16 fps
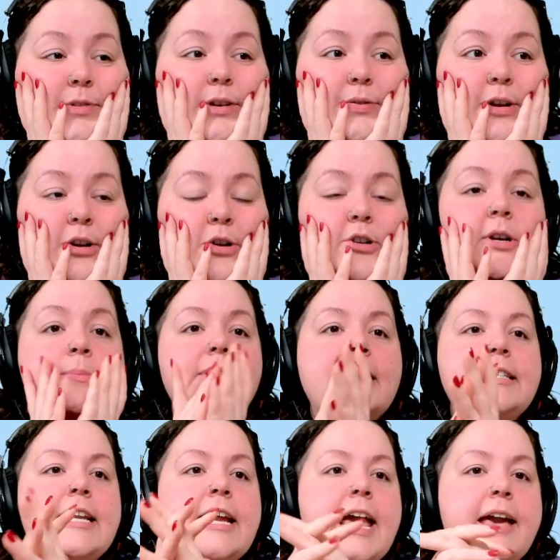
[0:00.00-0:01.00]
thunderstorms
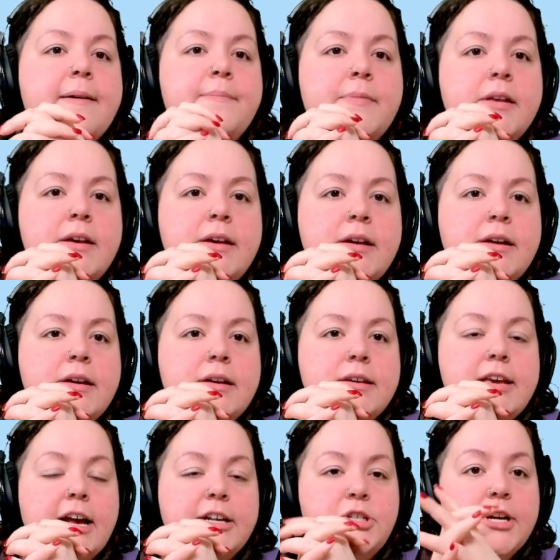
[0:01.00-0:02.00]
last night.
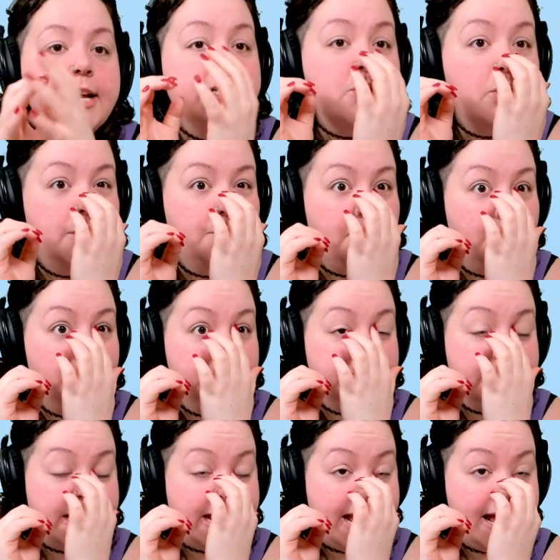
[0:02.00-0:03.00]
Yesterday's cold front was
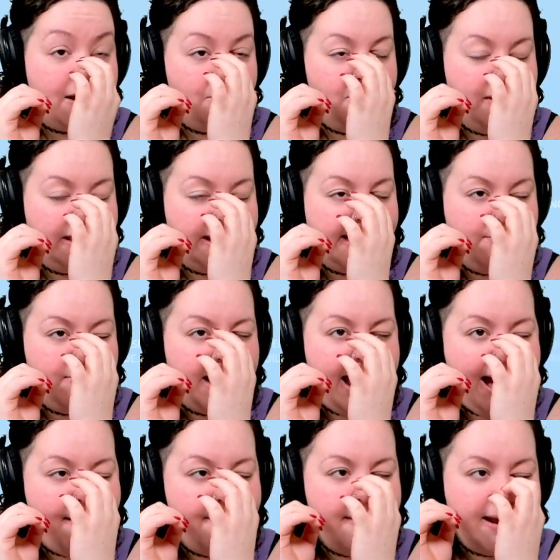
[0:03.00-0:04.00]
me. Really? What
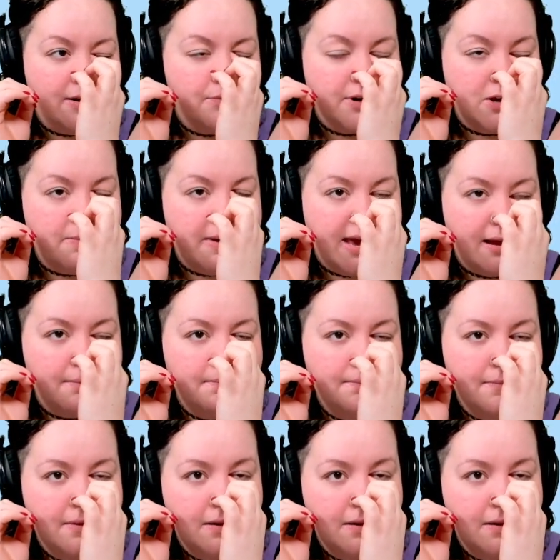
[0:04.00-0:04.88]
happened? What do you mean?